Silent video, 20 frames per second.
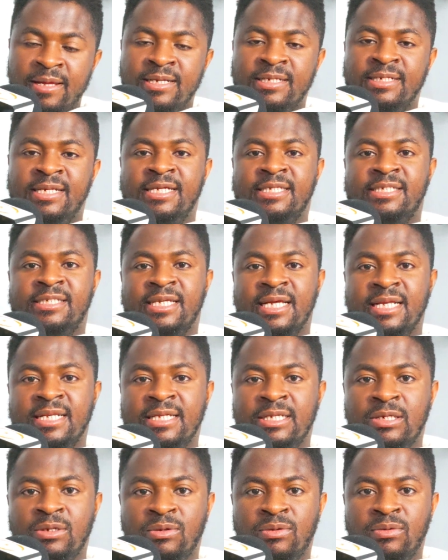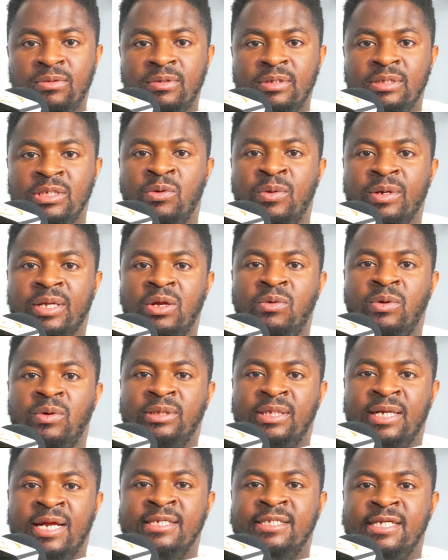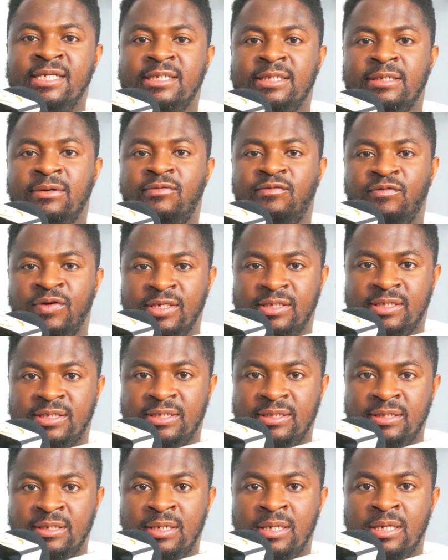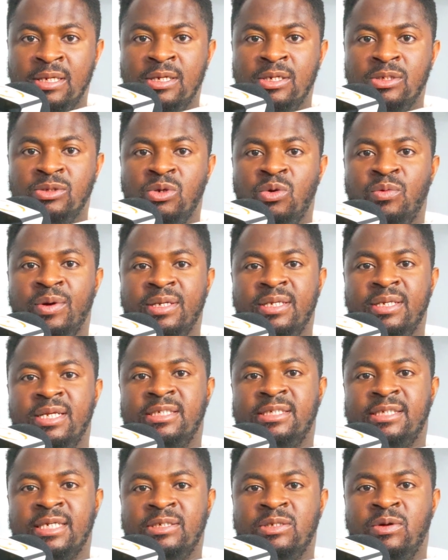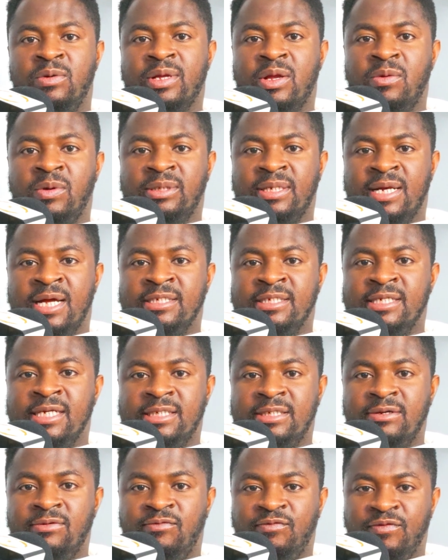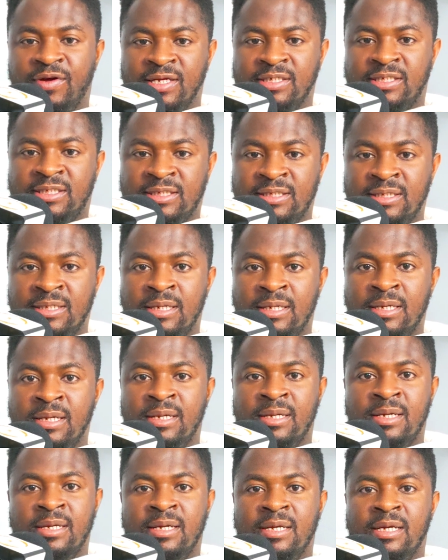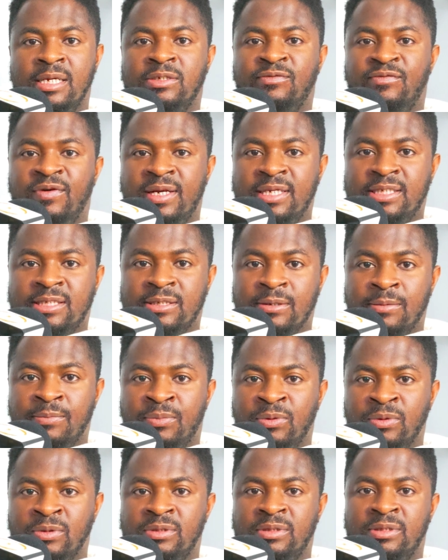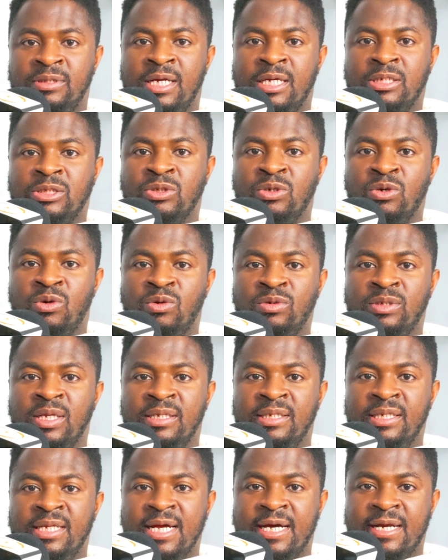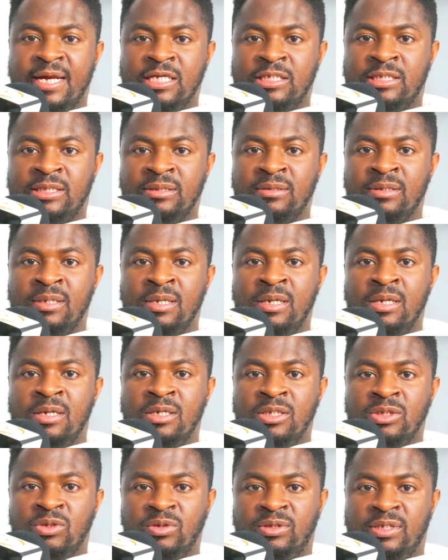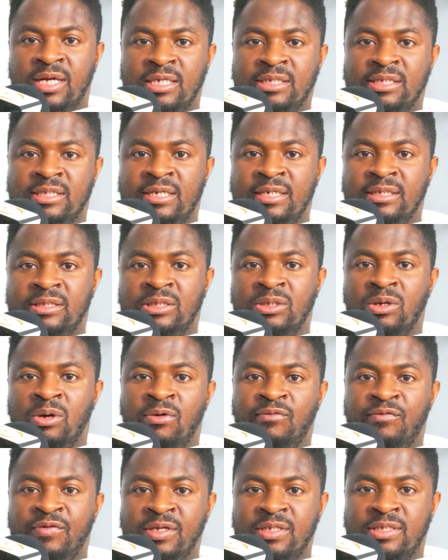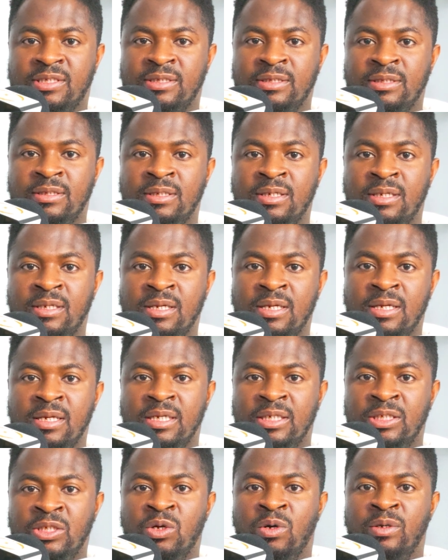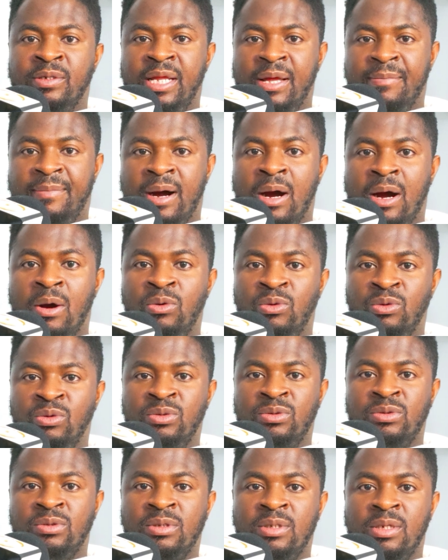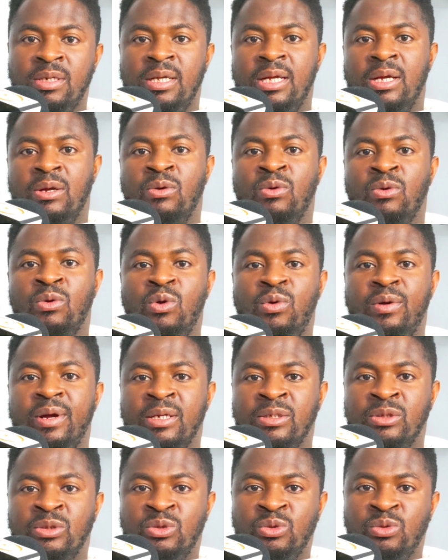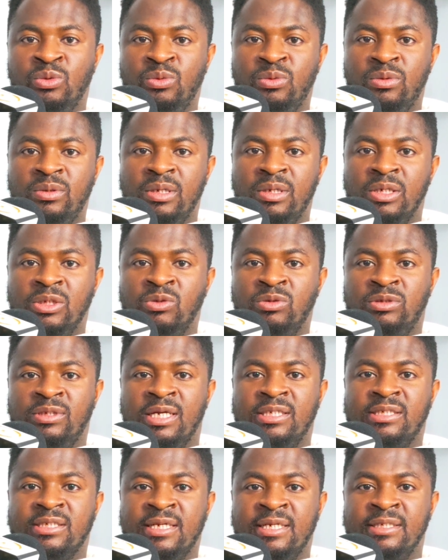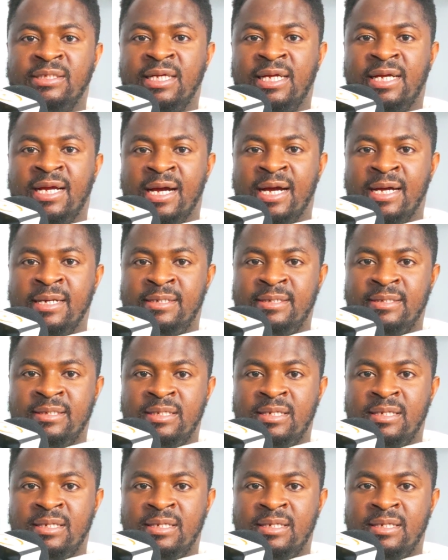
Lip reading: they send you the working authorization first. So when they send the working authorization first, it's very simple. Just go to the nearest social security office in your neighborhood and go and do the social security card.